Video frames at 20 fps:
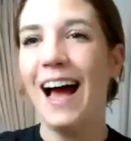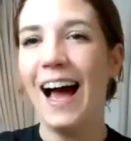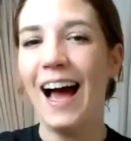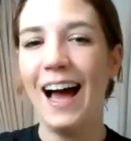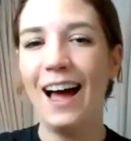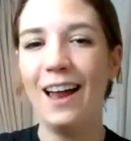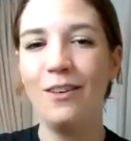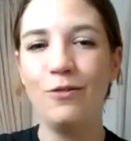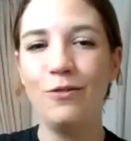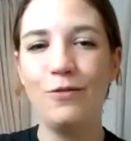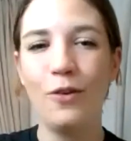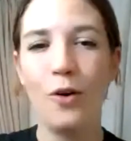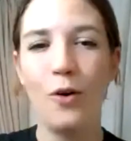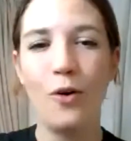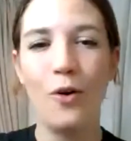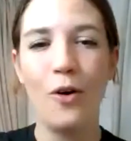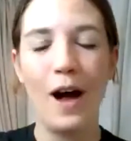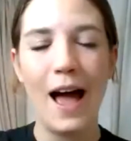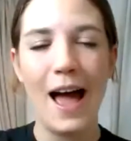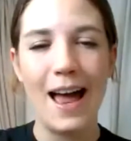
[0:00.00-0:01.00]
And
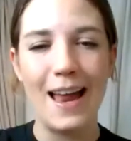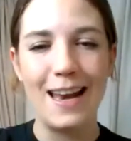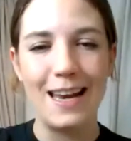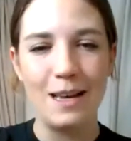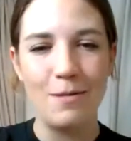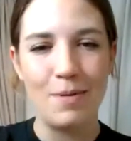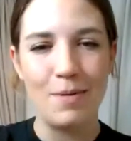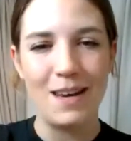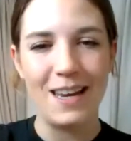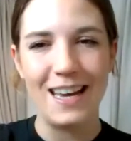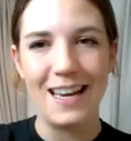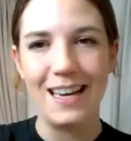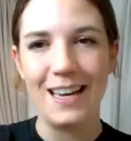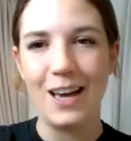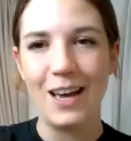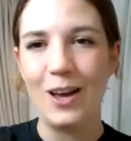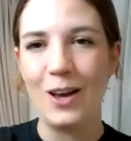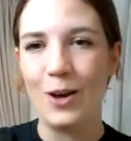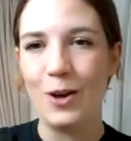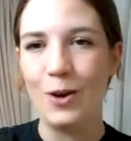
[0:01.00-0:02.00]
for
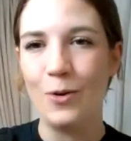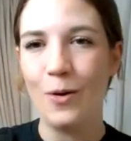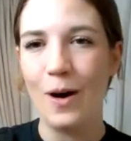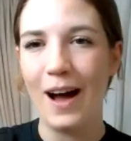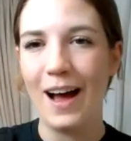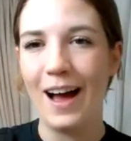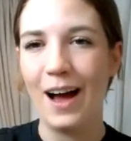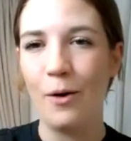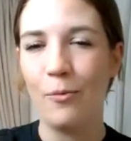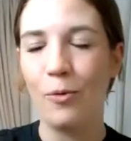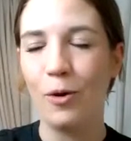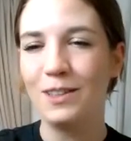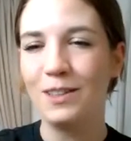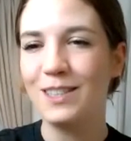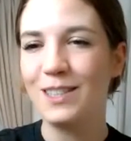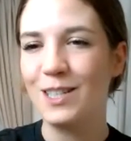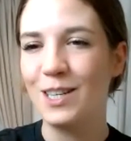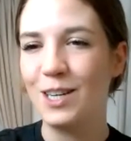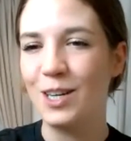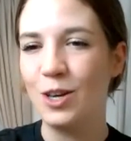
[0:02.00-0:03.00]
anybody who wants
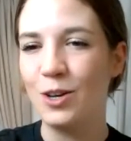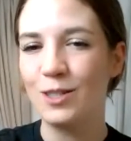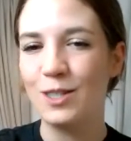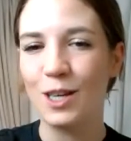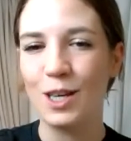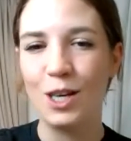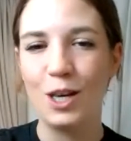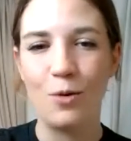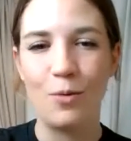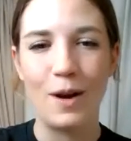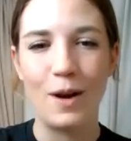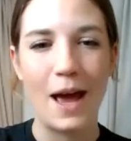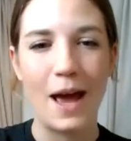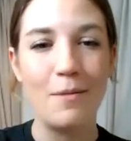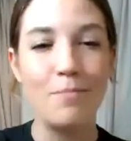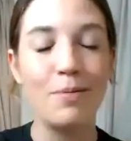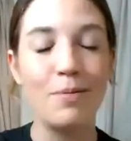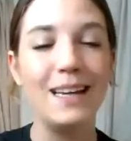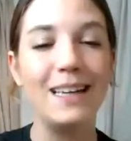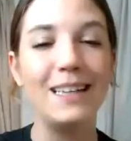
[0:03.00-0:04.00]
to use the Q&A,
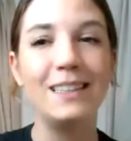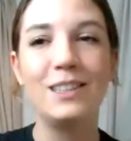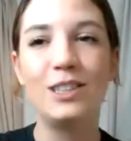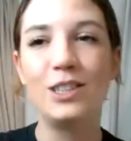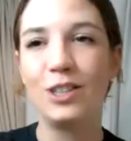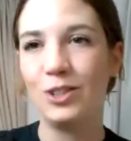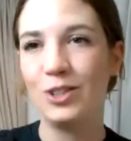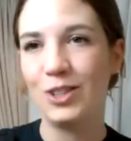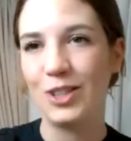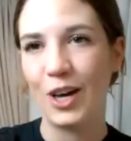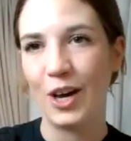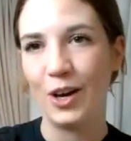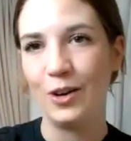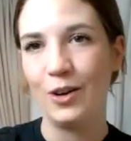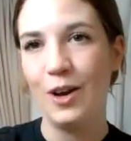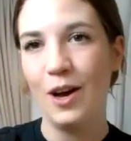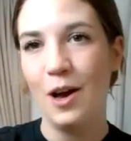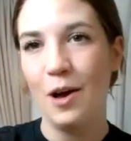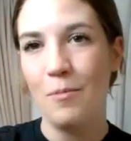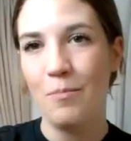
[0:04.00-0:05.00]
please do so,
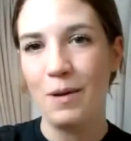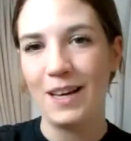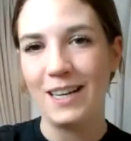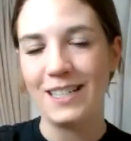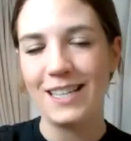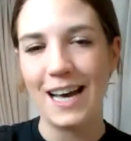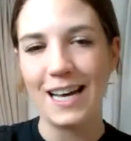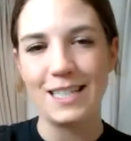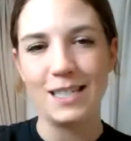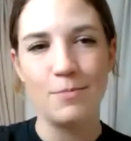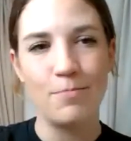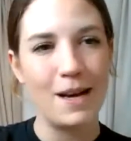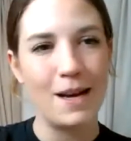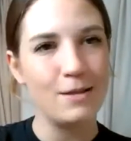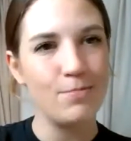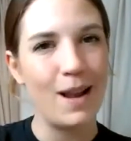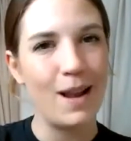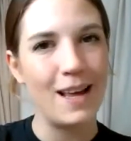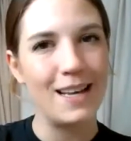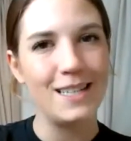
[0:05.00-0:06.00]
because that's the
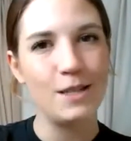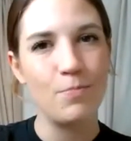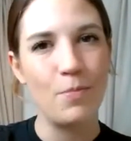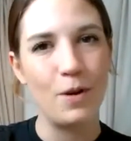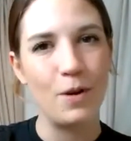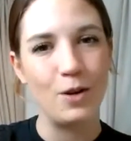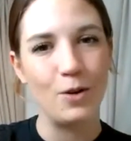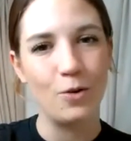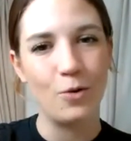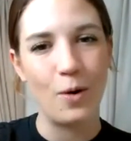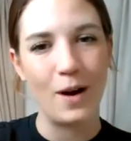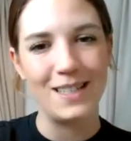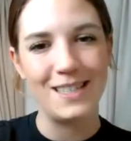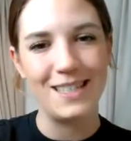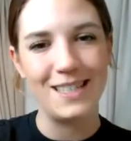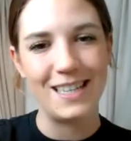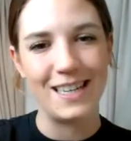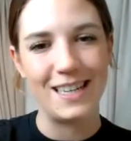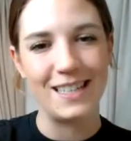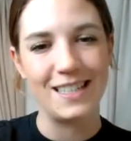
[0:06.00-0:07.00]
best place to put your
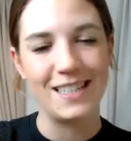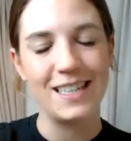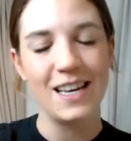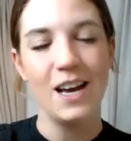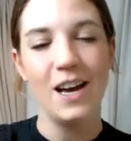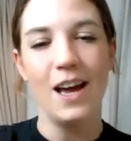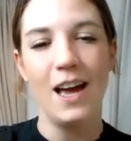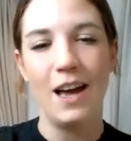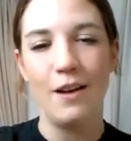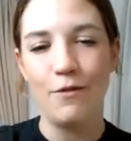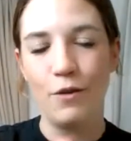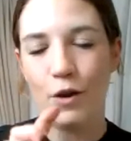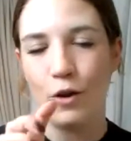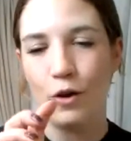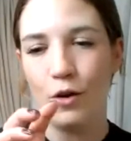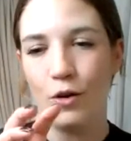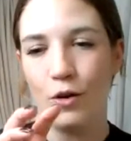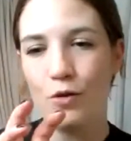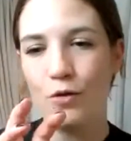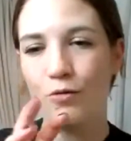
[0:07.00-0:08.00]
questions. If
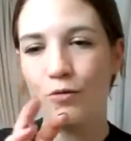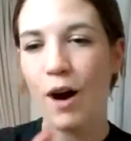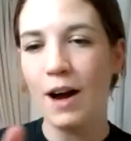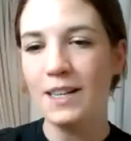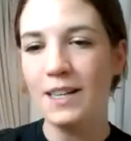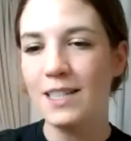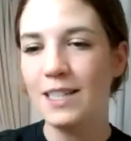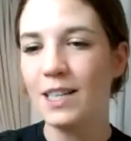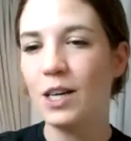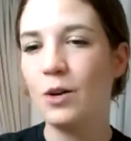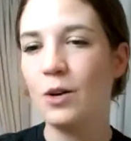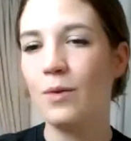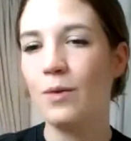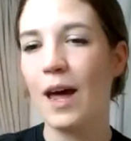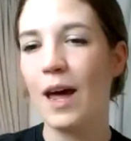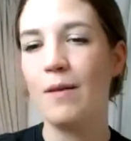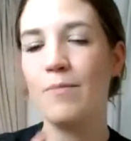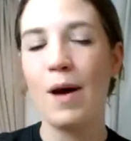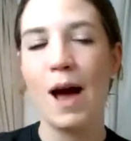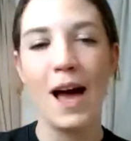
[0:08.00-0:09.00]
you write in the Q&A,
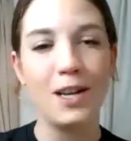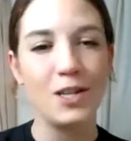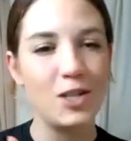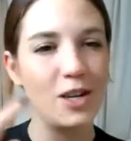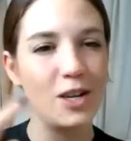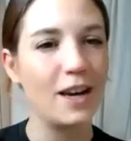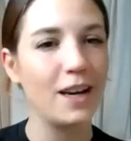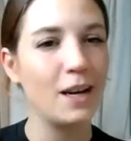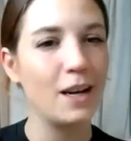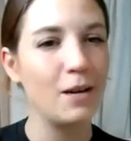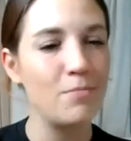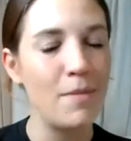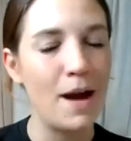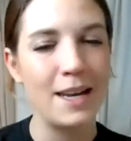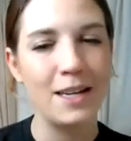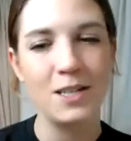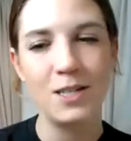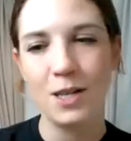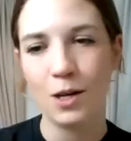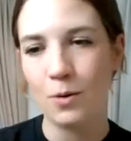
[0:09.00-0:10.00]
Mahesh and I can
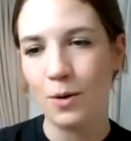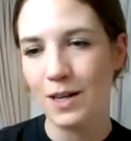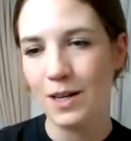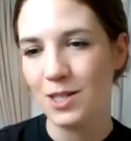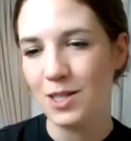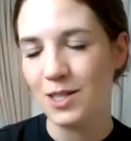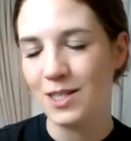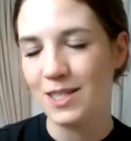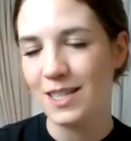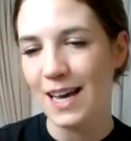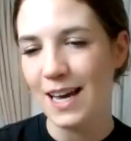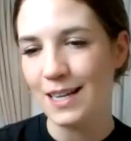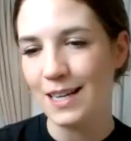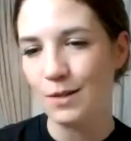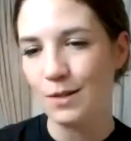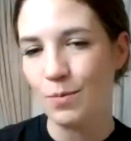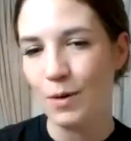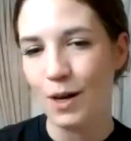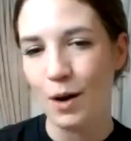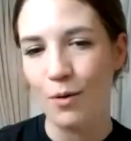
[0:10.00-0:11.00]
manage the questions
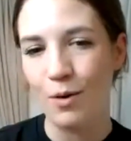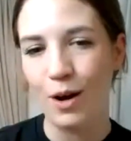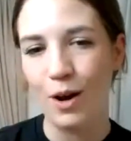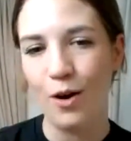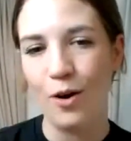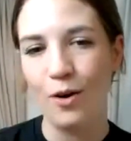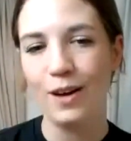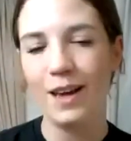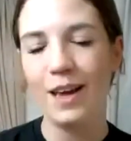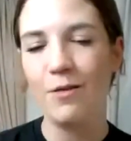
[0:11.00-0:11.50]
as we go along.